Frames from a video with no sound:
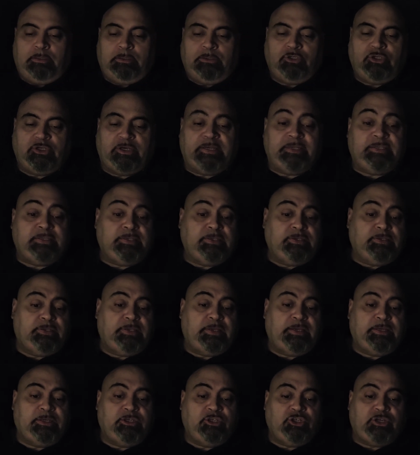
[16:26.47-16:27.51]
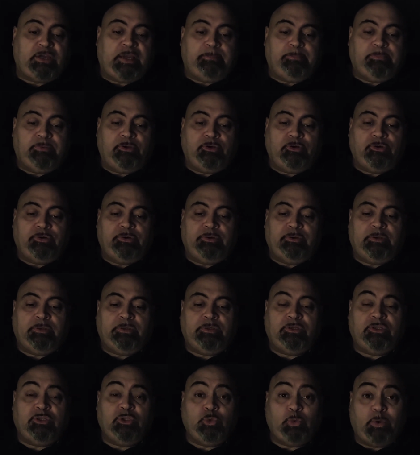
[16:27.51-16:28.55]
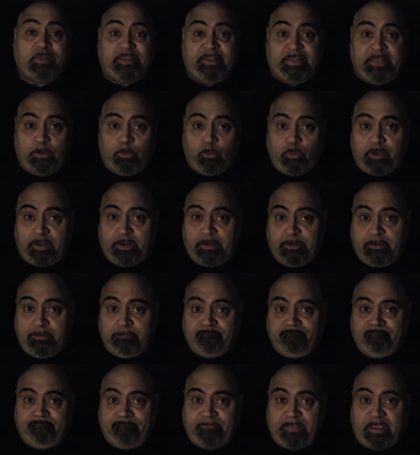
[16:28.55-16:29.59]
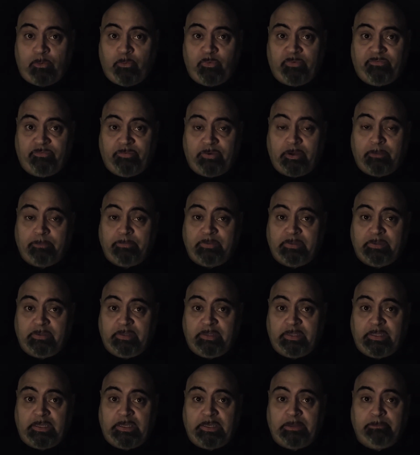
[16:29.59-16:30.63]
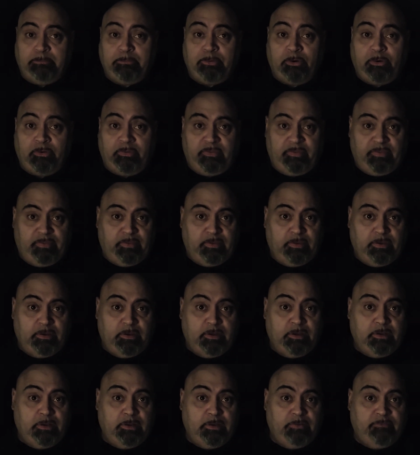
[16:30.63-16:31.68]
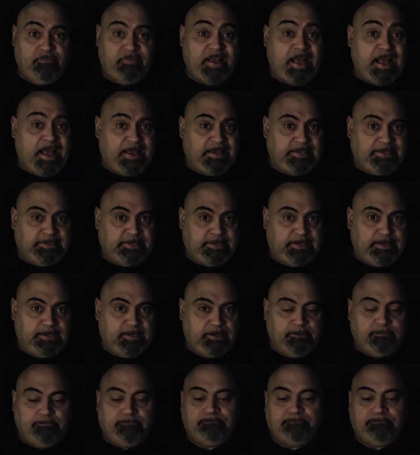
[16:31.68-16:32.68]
Genesis chapter 21. Now we've come to the birth of Isaac.